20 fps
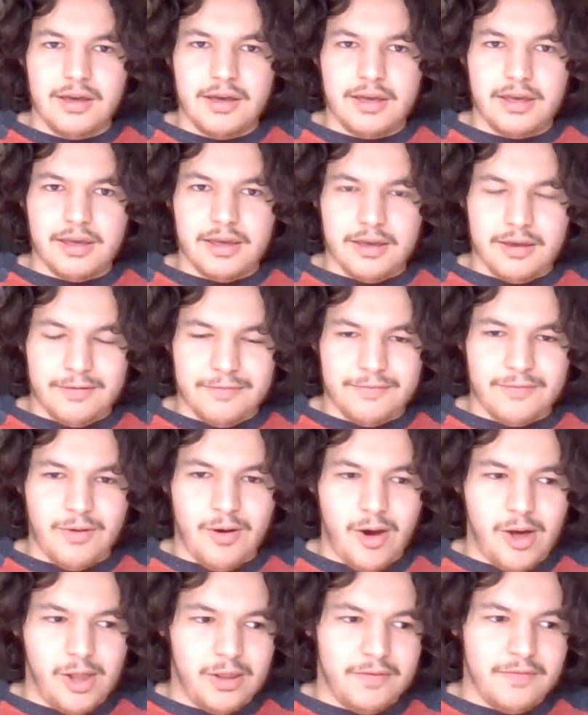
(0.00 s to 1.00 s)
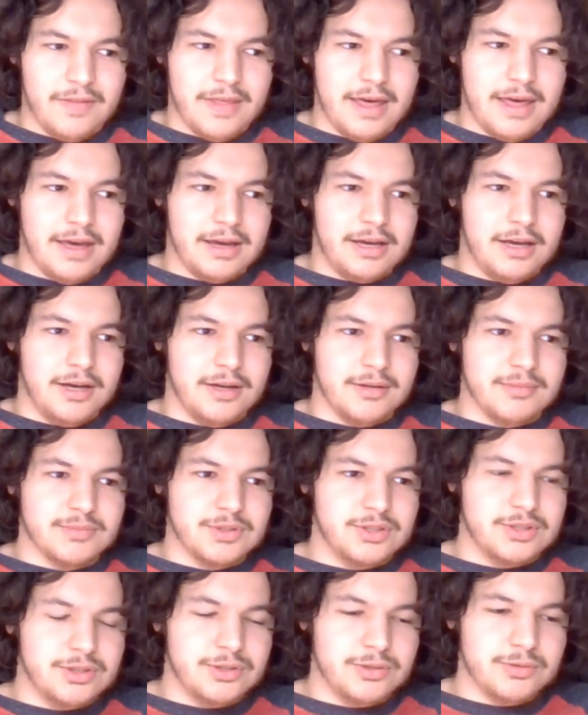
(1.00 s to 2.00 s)
if all of that comes
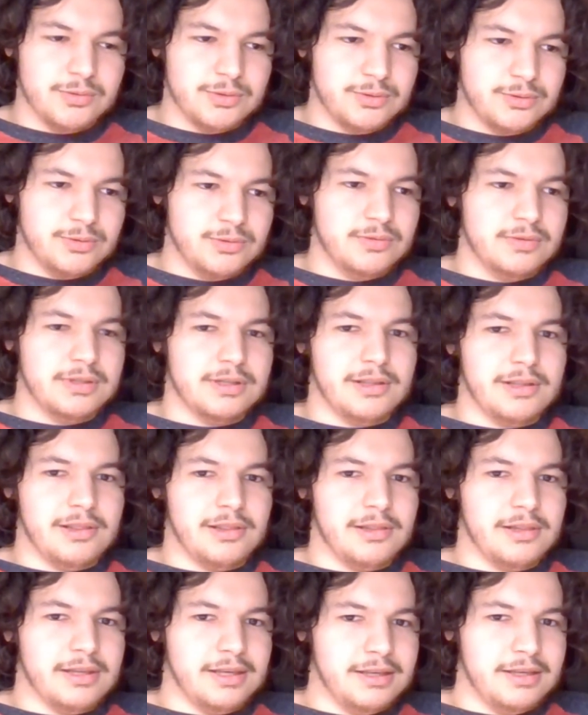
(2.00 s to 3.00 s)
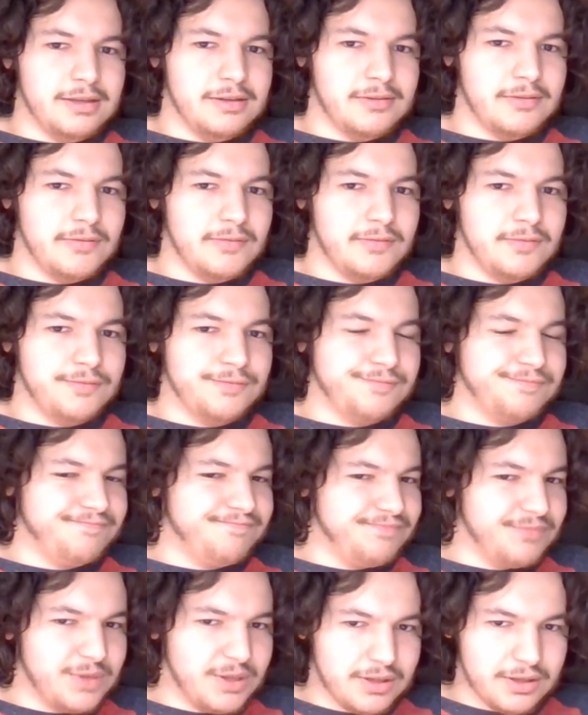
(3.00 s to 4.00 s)
true. Leave
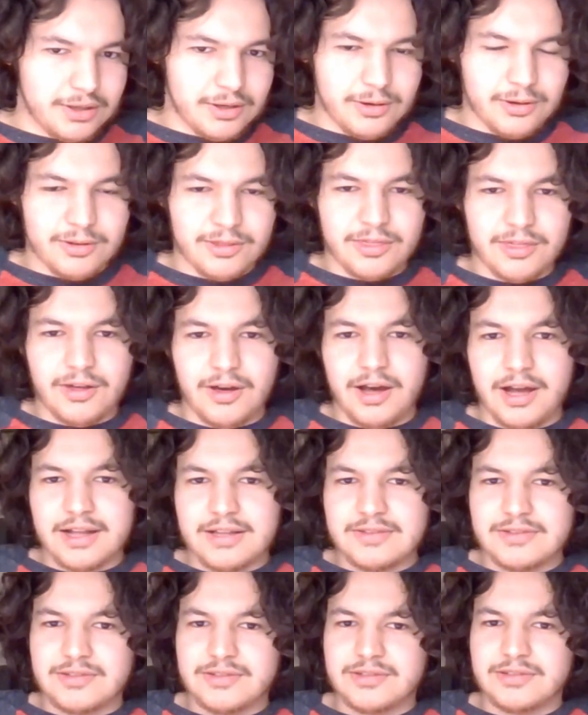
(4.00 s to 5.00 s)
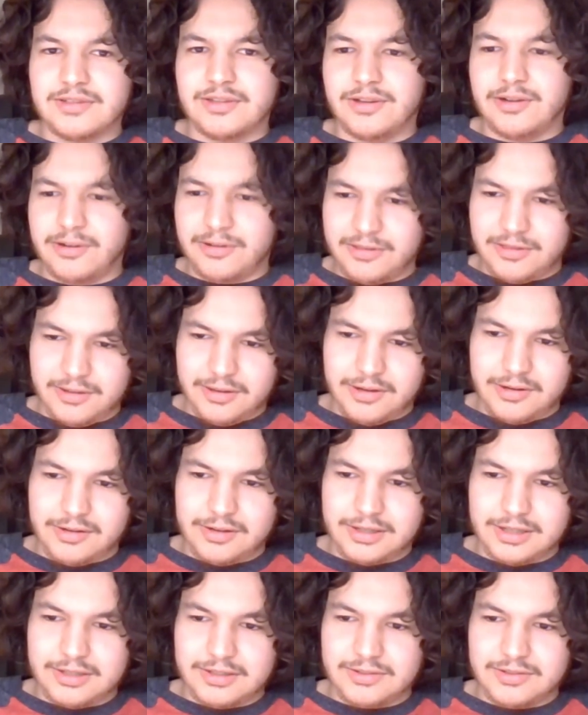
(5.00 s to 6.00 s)
your thoughts, your
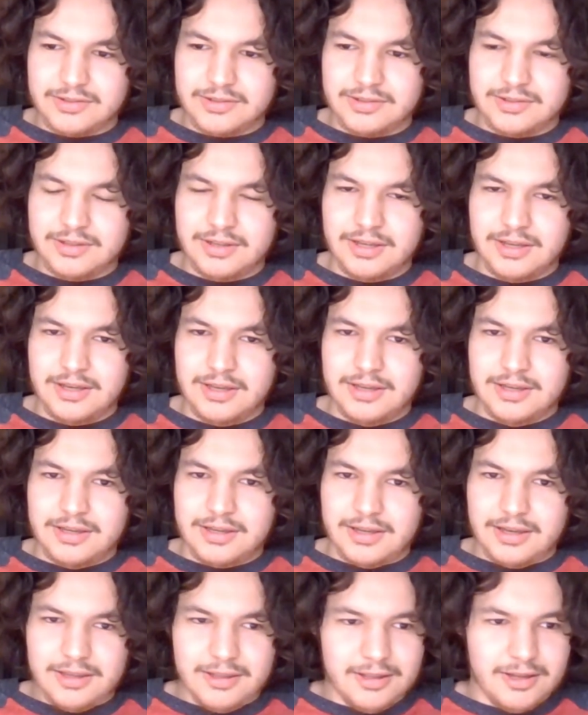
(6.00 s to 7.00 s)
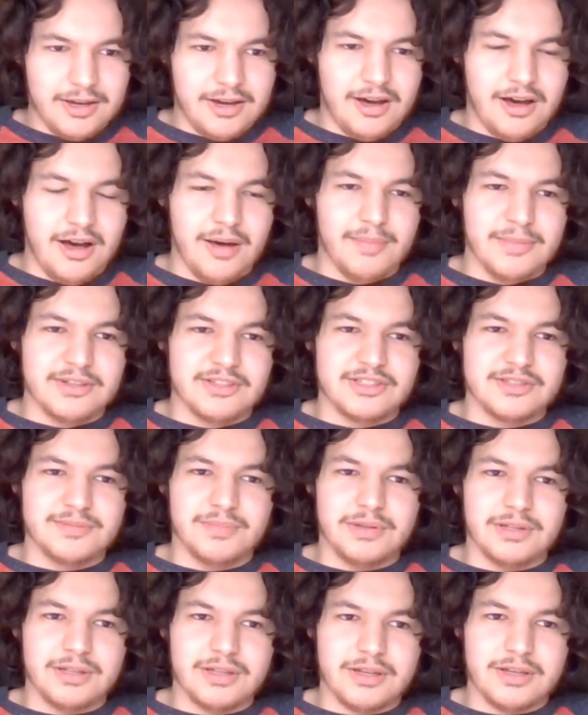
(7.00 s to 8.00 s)
theories in the comments
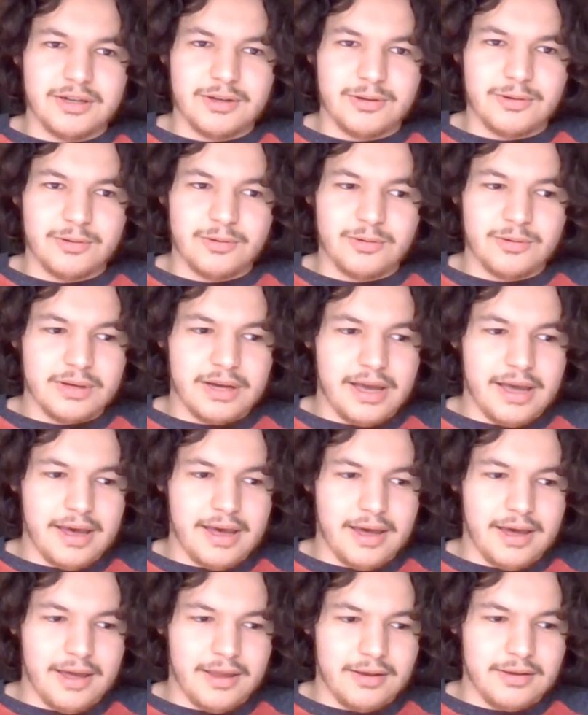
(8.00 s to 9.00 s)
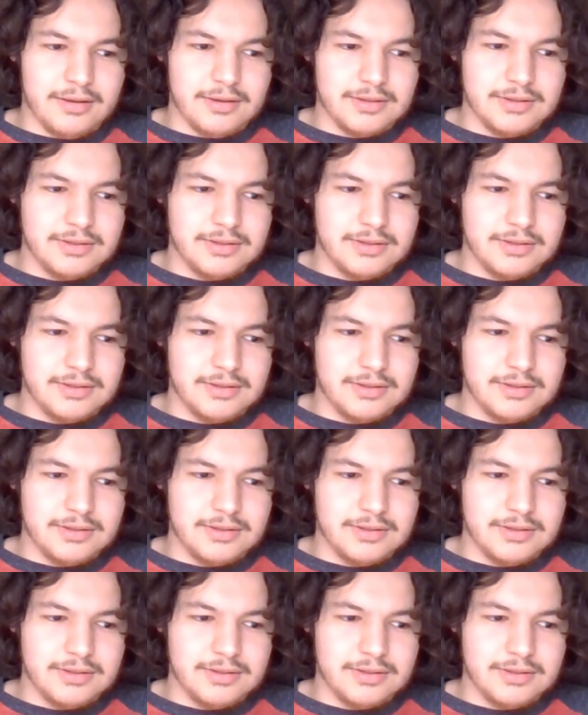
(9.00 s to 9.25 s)
below, and